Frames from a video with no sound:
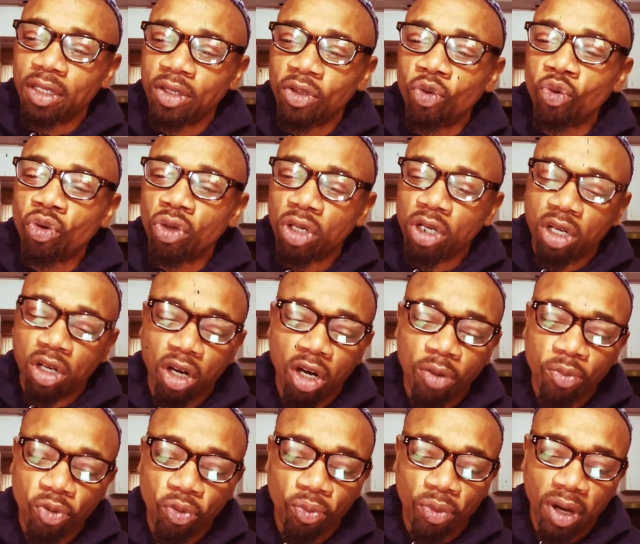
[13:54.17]
you gonna
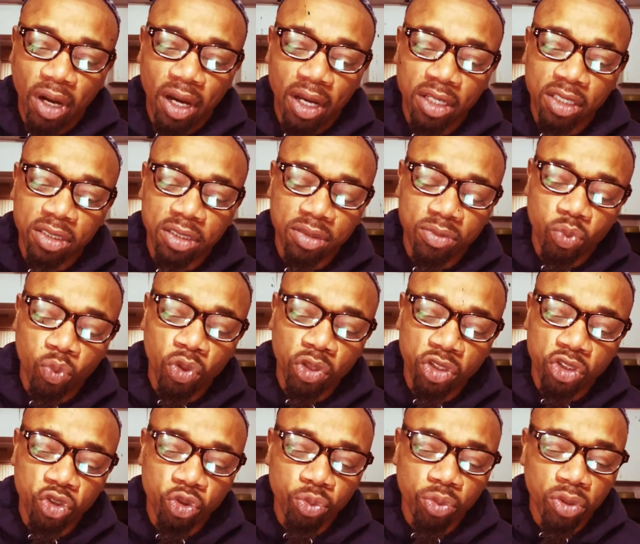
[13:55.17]
compromise
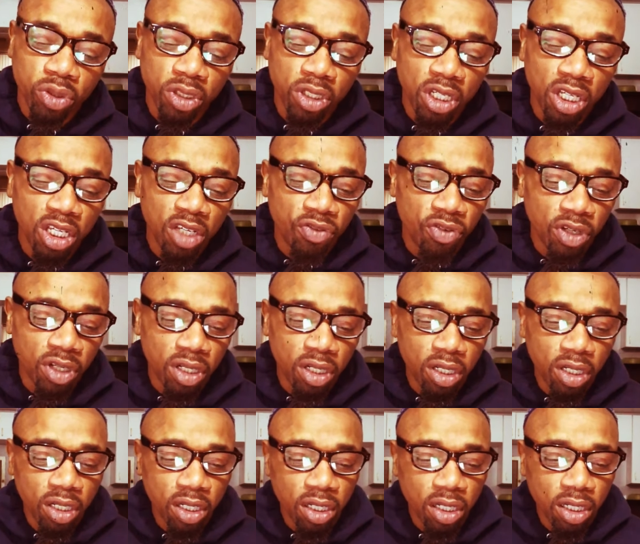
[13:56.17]
what you believe
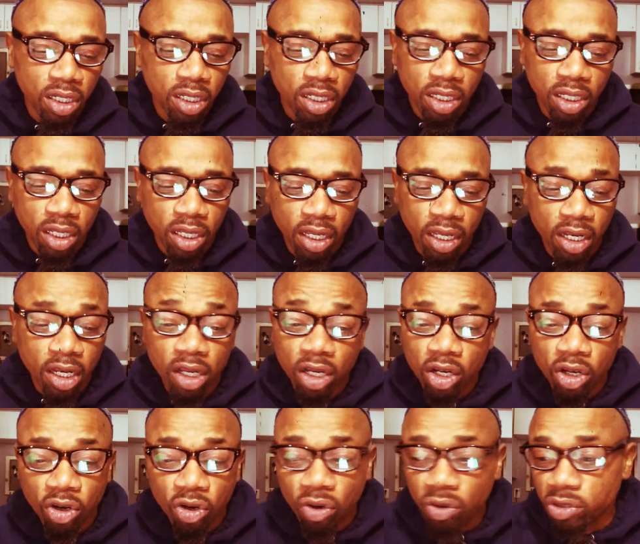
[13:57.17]
in, in the
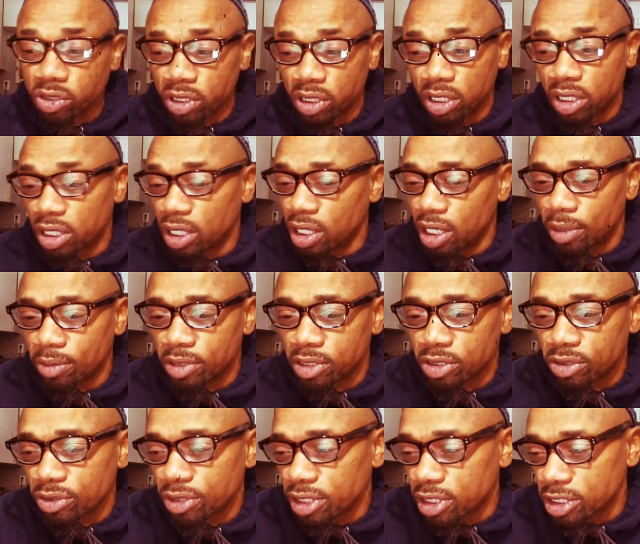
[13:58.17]
culture. And I'm
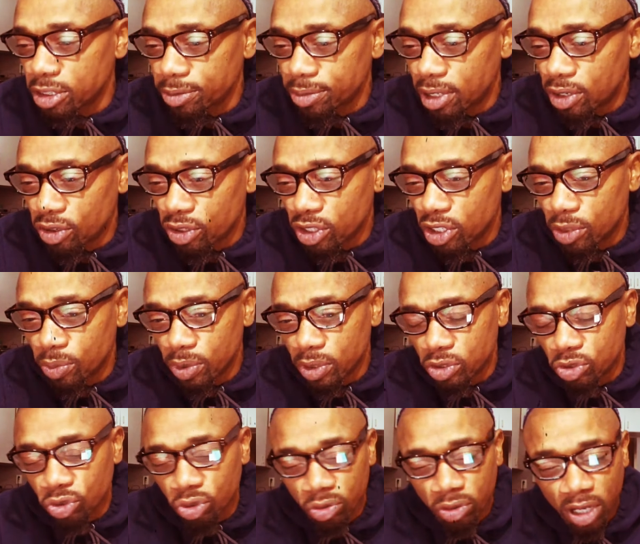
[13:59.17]
serious about keeping
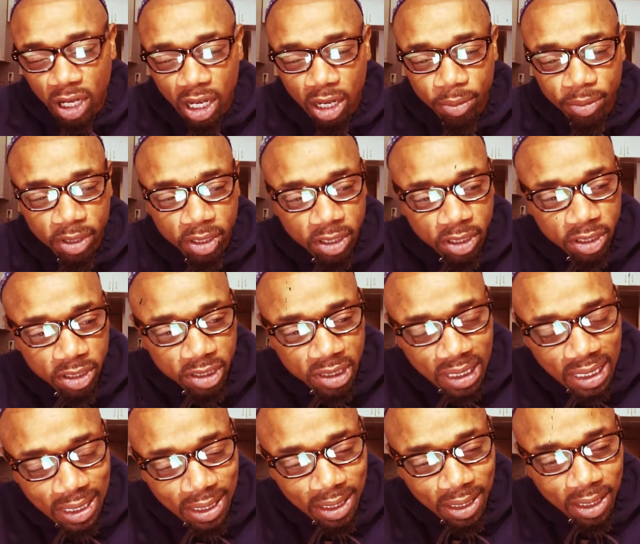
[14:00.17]
Torah because
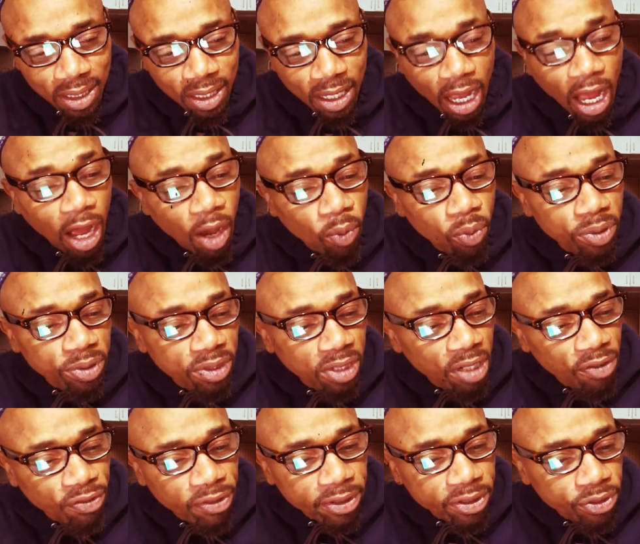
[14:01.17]
I was
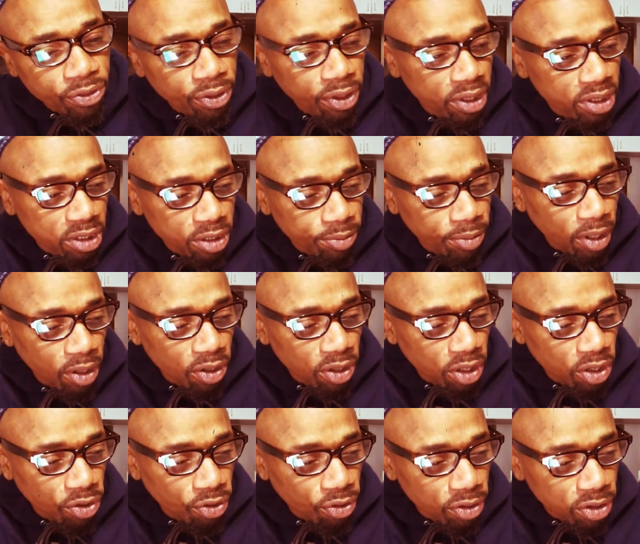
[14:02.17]
never serious about a
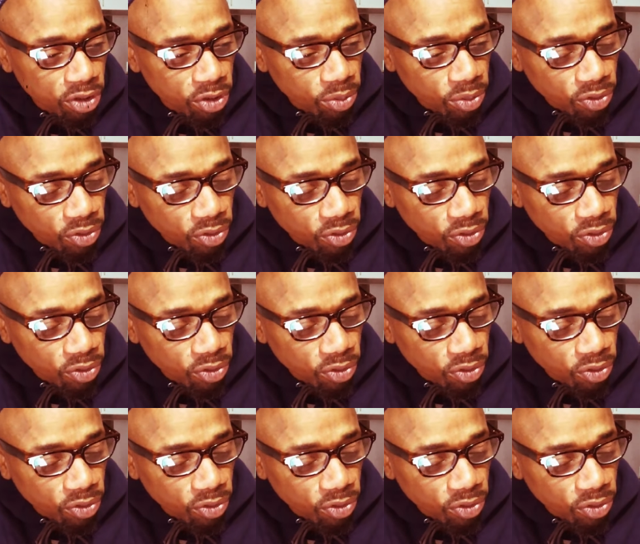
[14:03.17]
culture